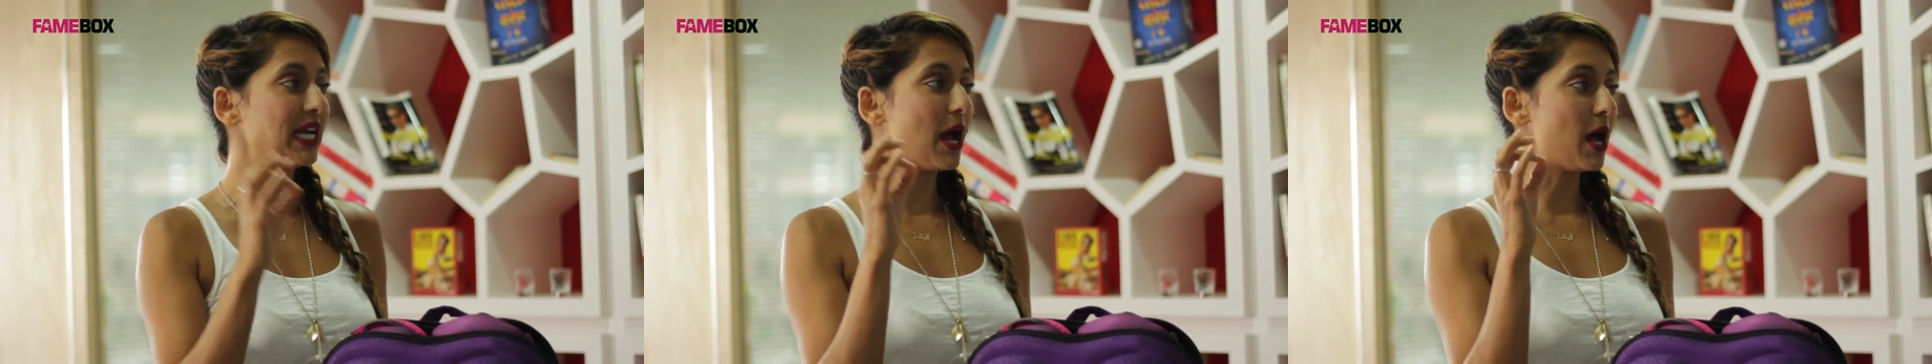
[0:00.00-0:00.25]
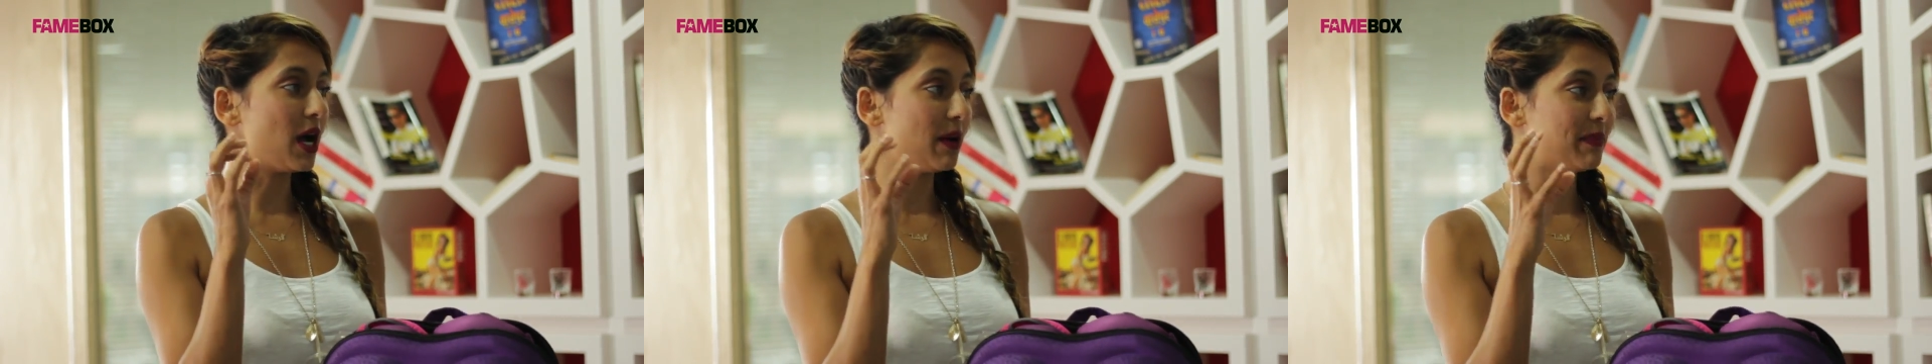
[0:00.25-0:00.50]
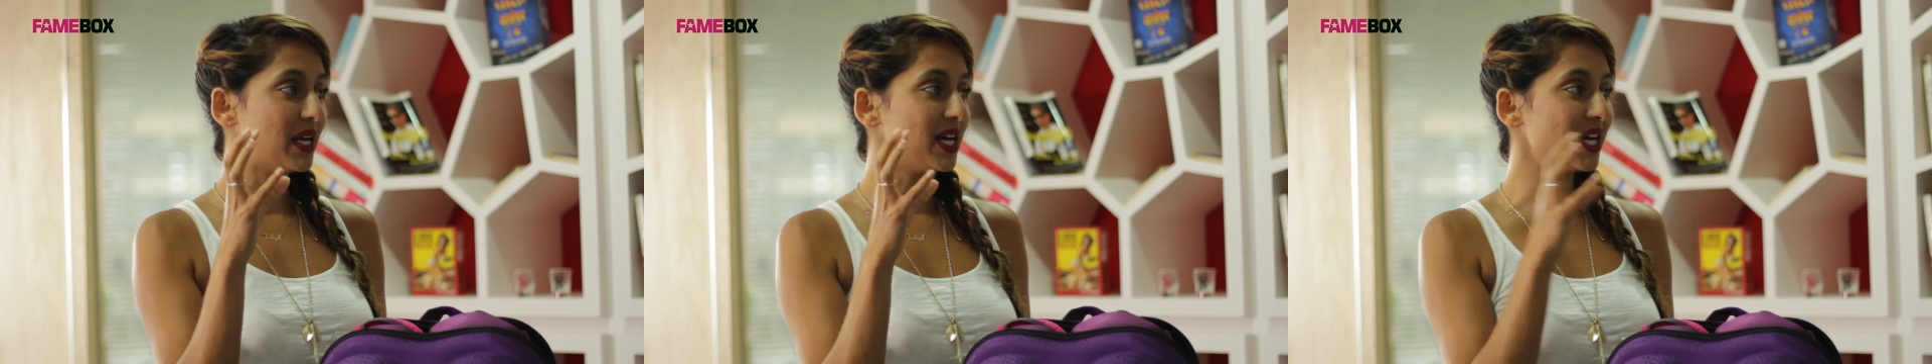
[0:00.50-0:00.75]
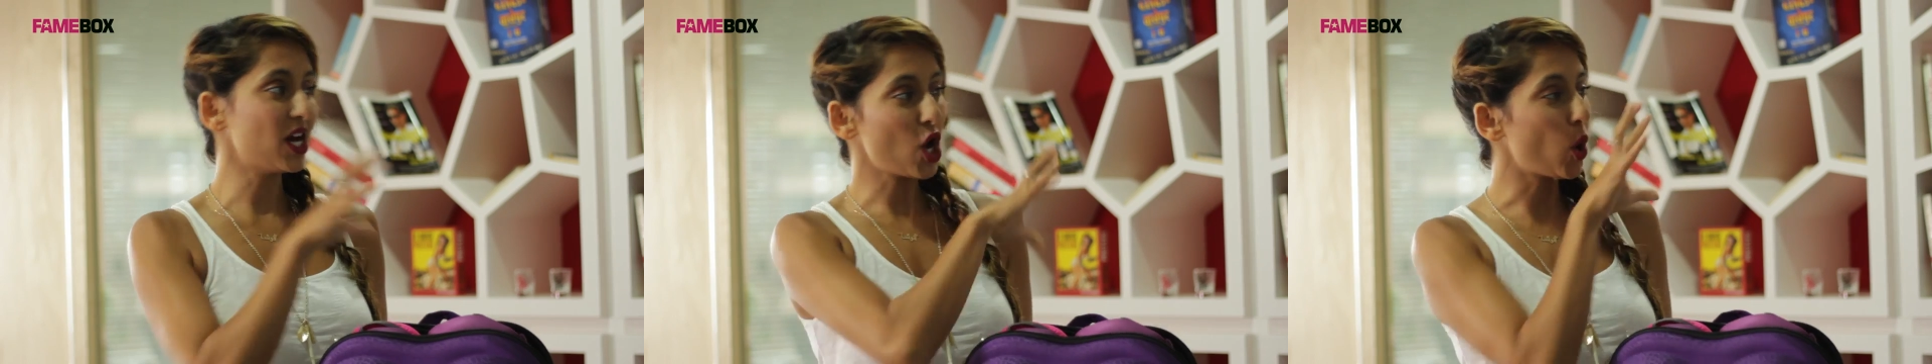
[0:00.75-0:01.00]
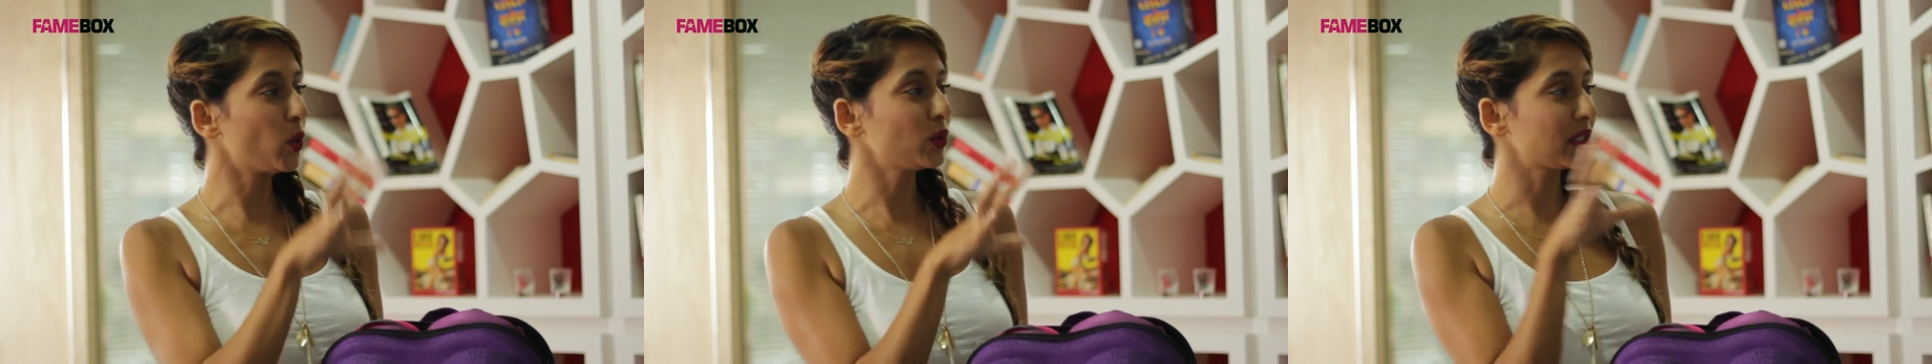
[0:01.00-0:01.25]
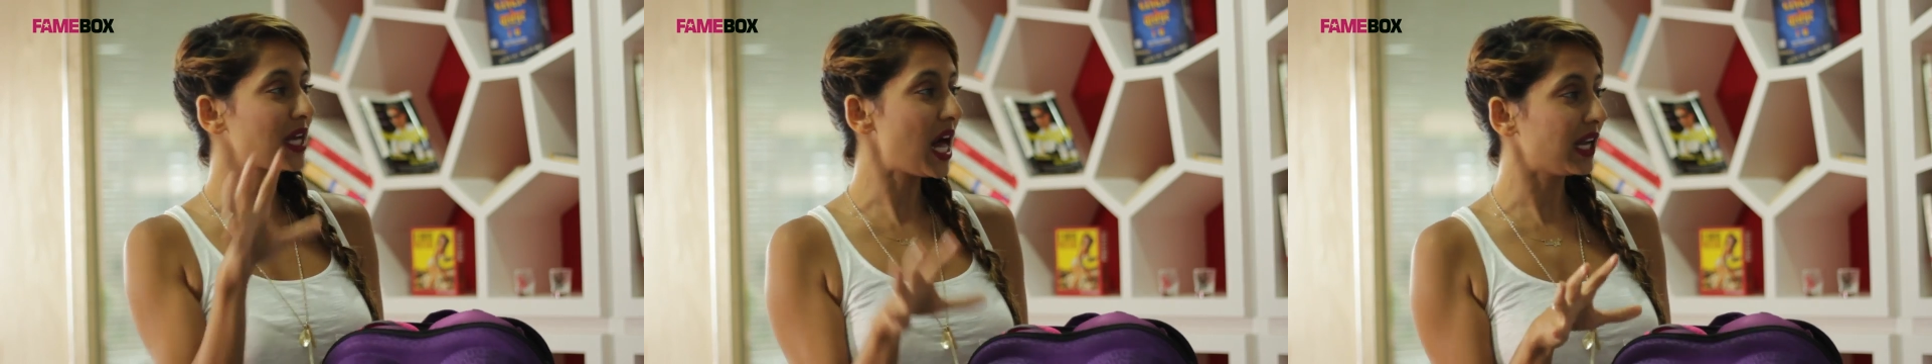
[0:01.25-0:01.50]
um, a whole
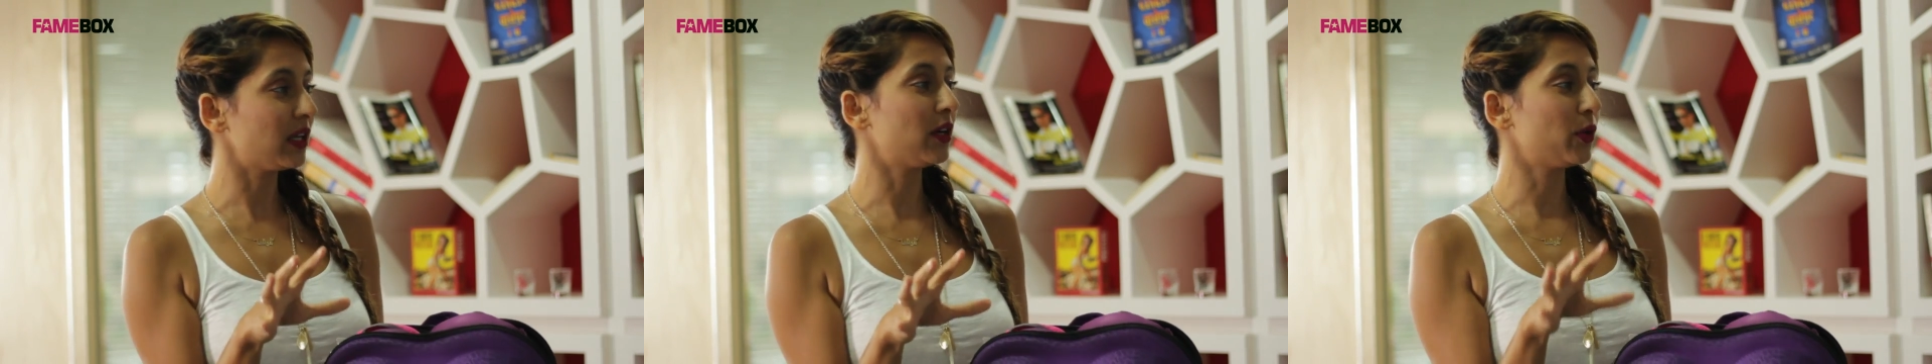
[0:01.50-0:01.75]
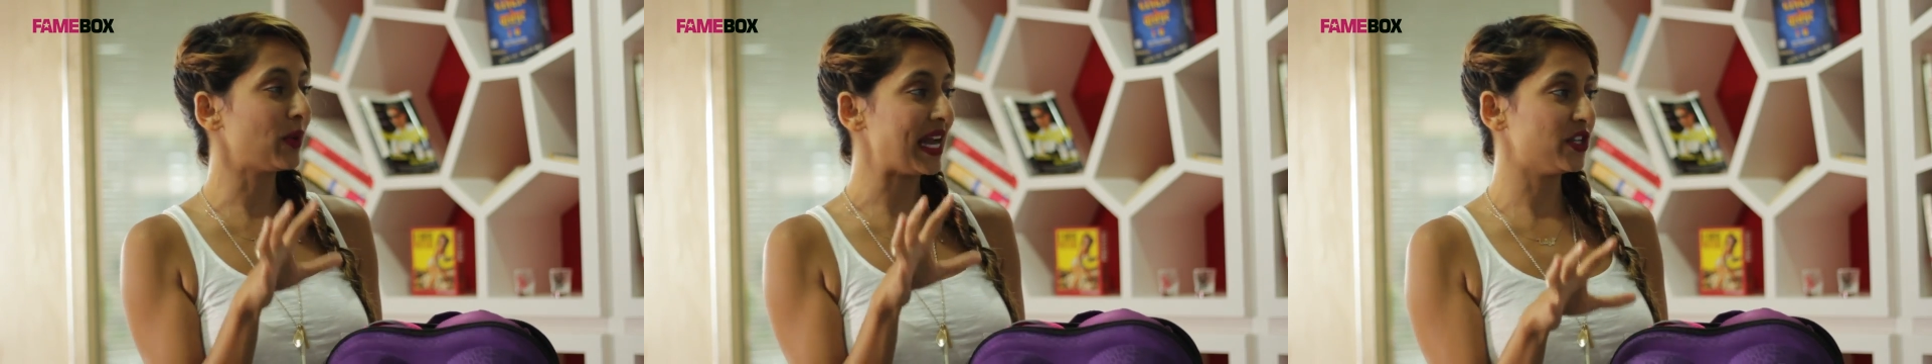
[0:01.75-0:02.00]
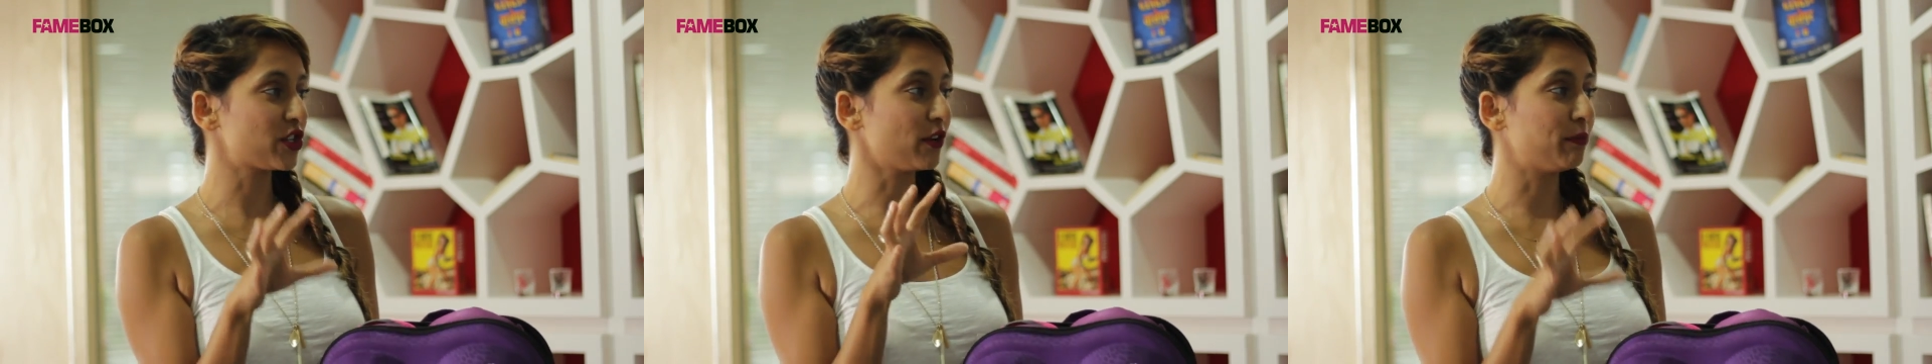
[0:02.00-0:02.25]
color range yeah.